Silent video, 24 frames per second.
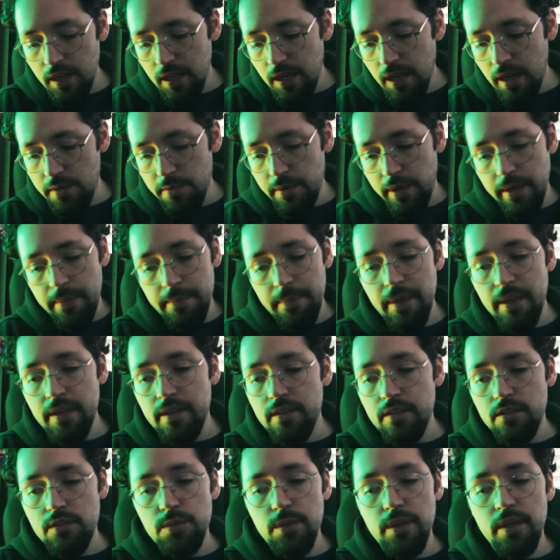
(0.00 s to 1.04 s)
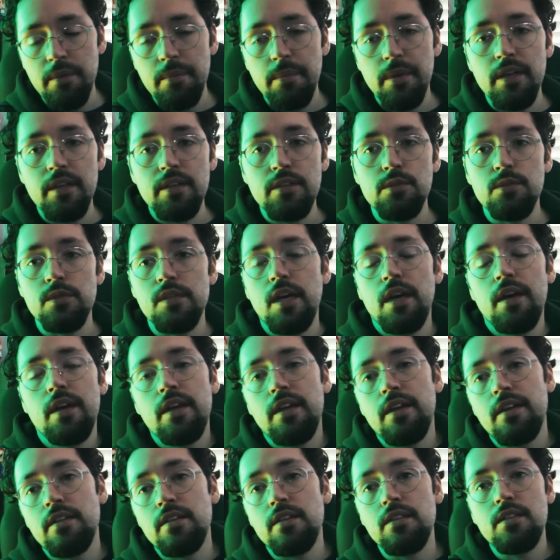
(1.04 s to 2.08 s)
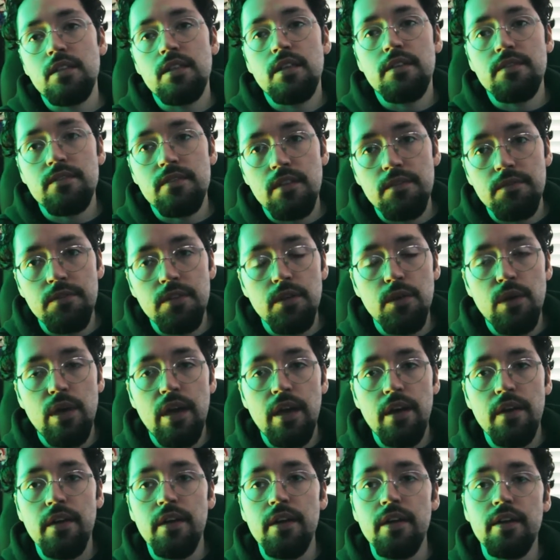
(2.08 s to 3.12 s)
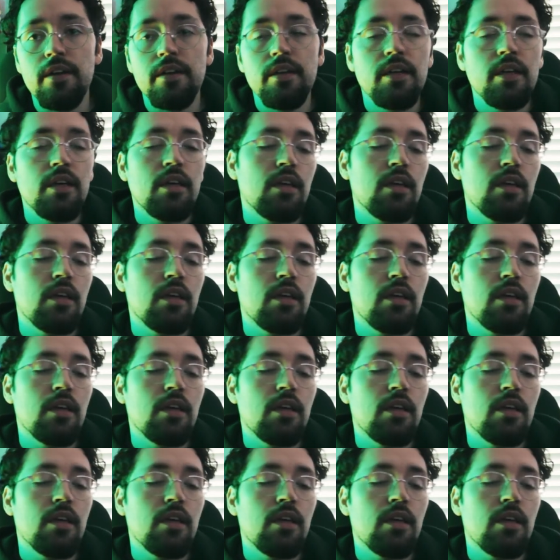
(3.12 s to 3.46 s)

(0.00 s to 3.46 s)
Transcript: I recommend it to anybody who's out here in the DFW area.